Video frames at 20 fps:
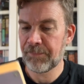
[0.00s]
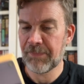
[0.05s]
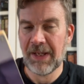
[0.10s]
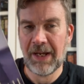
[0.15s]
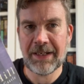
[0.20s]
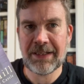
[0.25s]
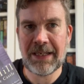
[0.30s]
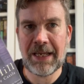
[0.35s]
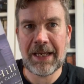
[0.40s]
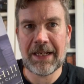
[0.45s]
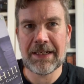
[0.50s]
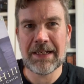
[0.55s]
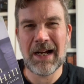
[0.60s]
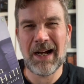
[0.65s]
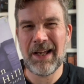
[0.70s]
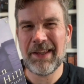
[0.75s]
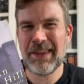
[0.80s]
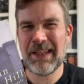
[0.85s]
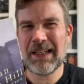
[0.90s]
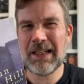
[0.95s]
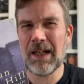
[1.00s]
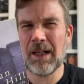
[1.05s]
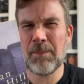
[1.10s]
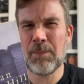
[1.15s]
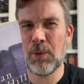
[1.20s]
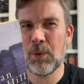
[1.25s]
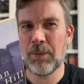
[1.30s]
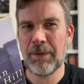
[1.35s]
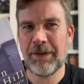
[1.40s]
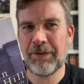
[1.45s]
Again, I think I
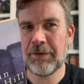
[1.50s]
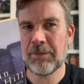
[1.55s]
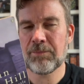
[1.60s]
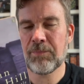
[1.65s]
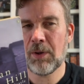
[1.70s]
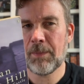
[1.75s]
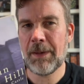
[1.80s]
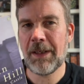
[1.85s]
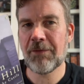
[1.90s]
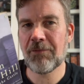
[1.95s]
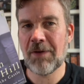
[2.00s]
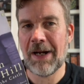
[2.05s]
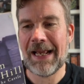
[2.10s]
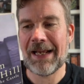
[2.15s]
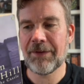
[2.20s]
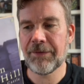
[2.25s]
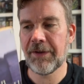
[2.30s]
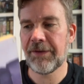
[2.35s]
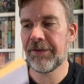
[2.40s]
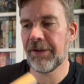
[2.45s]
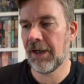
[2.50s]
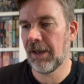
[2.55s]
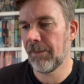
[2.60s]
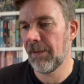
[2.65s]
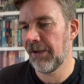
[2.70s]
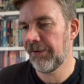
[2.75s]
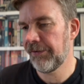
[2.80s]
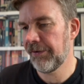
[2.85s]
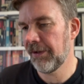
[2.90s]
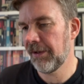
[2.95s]
bought this probably around the time
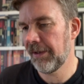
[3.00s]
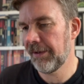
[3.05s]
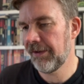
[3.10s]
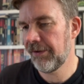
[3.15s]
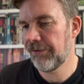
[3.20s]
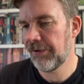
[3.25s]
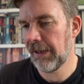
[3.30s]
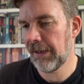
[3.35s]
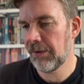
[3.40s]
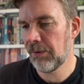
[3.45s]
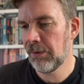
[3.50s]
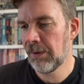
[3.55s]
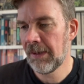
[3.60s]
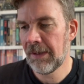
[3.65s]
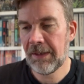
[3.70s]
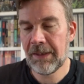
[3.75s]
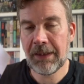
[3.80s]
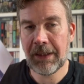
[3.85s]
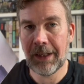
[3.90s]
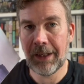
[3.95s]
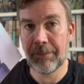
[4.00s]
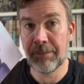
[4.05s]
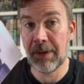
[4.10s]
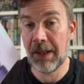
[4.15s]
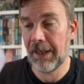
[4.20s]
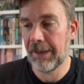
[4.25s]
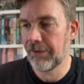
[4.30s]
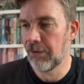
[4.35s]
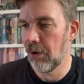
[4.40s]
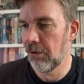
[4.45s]
I started the channel,
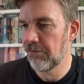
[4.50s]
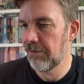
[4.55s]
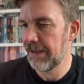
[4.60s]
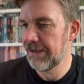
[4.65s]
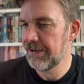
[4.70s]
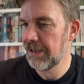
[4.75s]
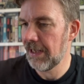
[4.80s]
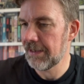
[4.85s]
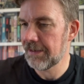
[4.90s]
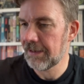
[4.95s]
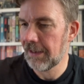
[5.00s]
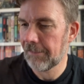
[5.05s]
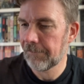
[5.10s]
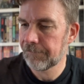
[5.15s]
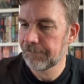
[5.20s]
and not read yet.